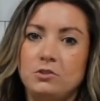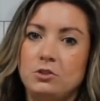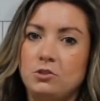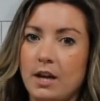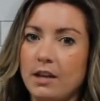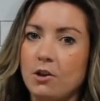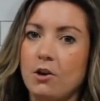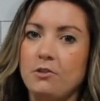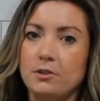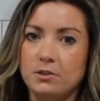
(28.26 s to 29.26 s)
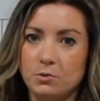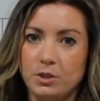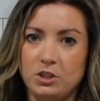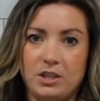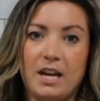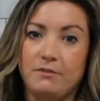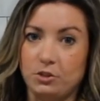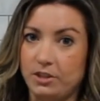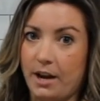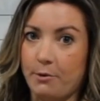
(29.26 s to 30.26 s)
use a dry cloth or a squeegee
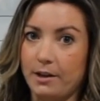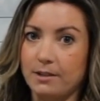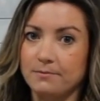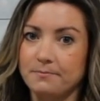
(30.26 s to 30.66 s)
after showering.